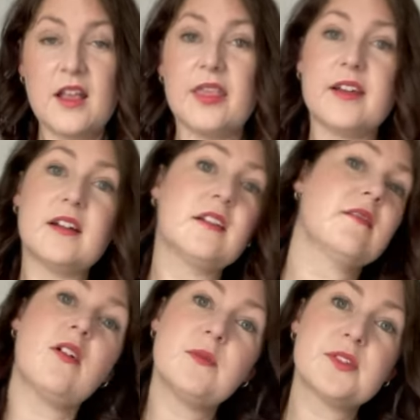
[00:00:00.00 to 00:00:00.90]

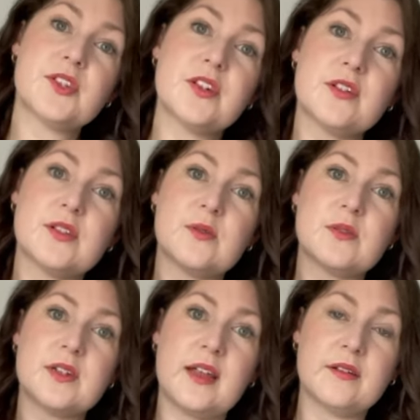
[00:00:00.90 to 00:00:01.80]
They're almost two years
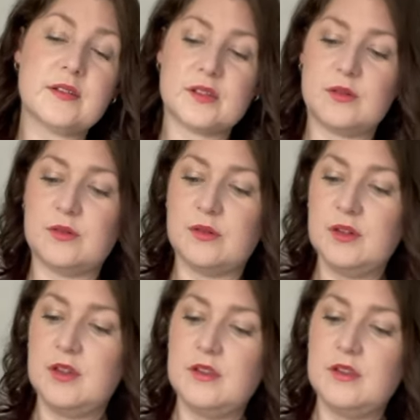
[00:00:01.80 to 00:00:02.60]
old now, so